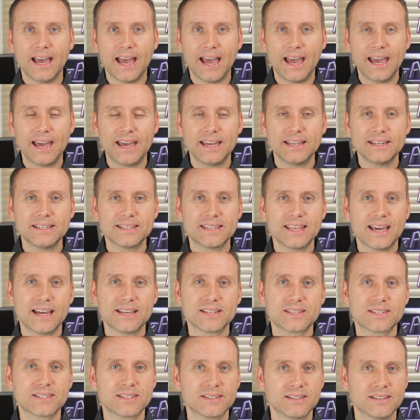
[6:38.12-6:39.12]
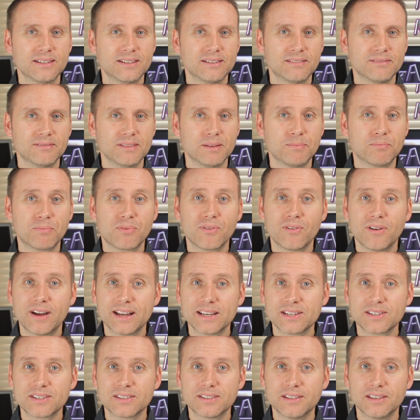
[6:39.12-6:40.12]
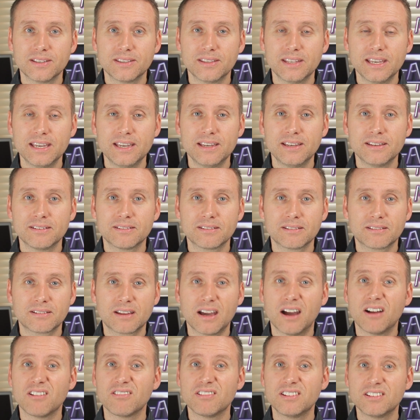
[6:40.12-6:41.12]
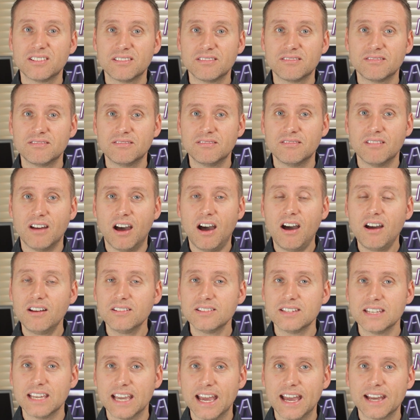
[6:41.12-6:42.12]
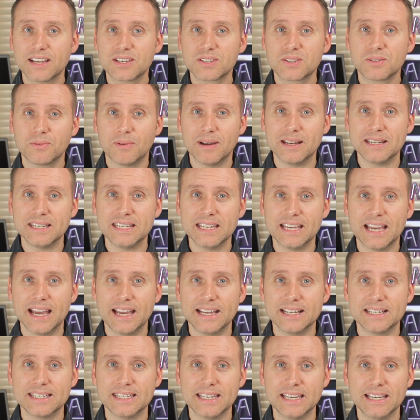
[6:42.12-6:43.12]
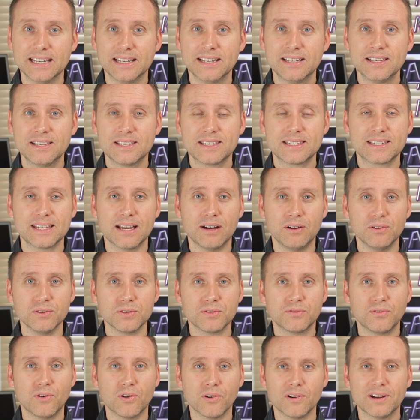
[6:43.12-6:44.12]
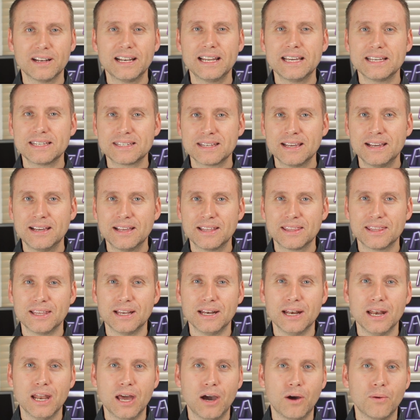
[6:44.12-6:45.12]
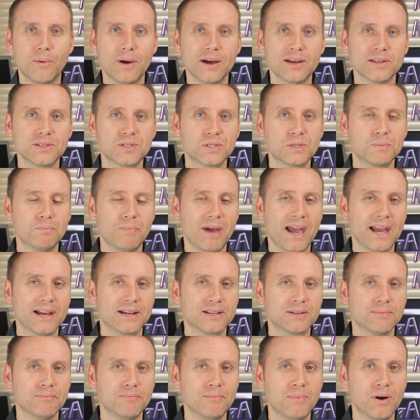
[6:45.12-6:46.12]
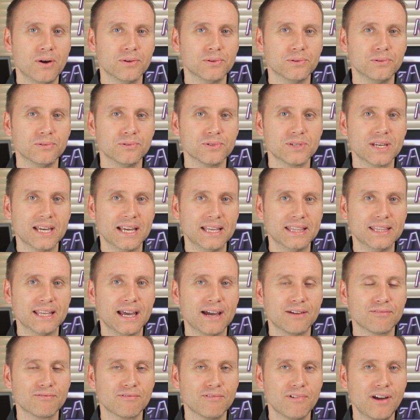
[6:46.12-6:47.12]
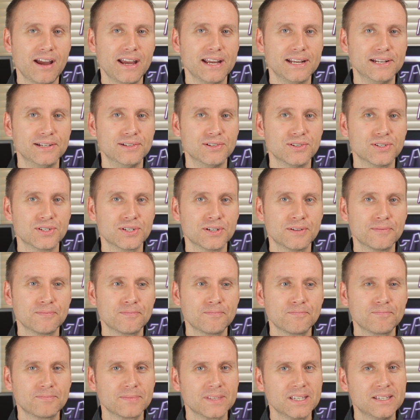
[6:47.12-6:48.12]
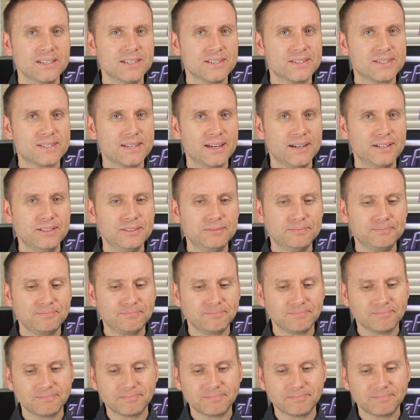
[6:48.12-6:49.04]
and that's the price that the current RTX 2080 sells for, at least the lower spec models in that range. So